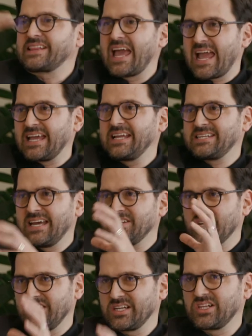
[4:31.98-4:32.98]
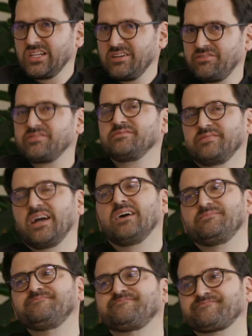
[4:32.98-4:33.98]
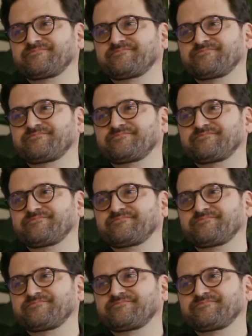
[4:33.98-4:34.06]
promise that people can come from anywhere.